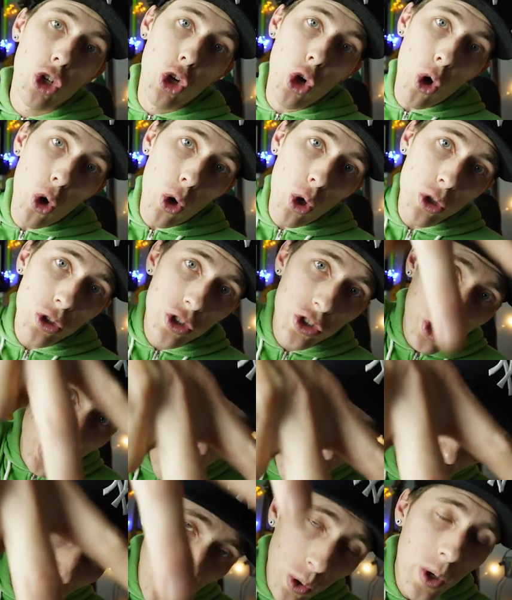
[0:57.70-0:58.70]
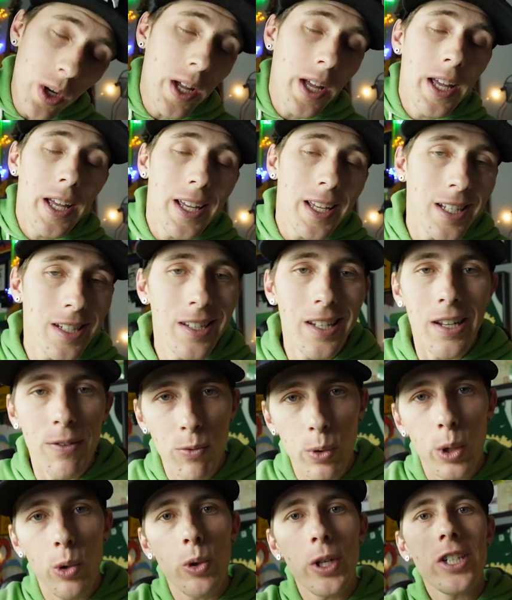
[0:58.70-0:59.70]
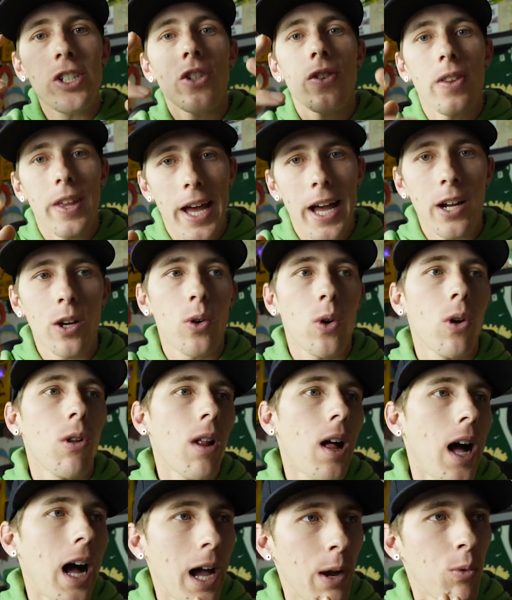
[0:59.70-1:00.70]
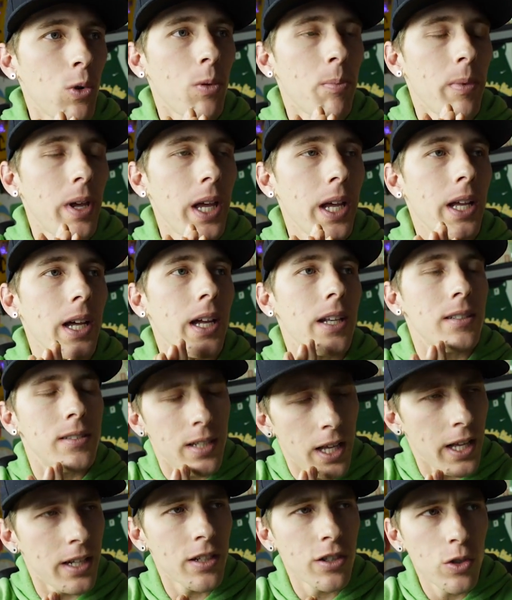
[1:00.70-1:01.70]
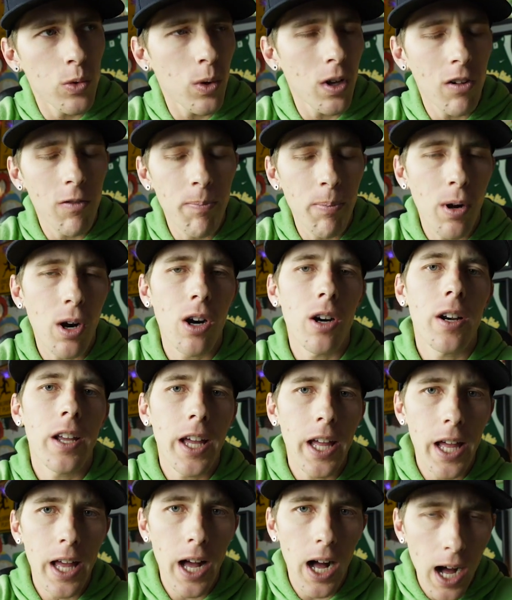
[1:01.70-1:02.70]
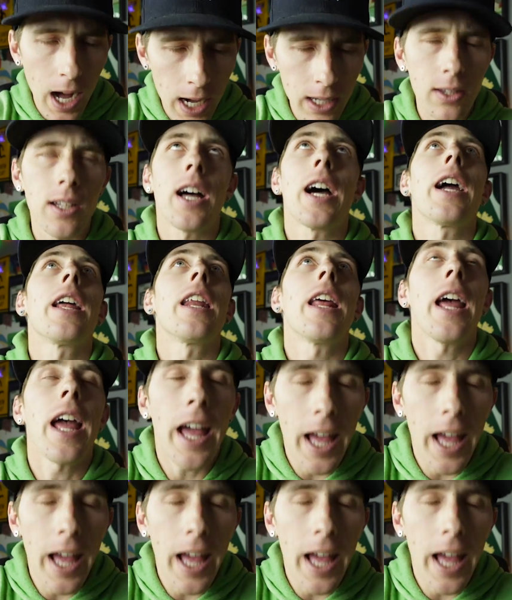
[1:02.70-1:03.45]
Goal two is if we reach that goal, I will make a 10 to 12 part online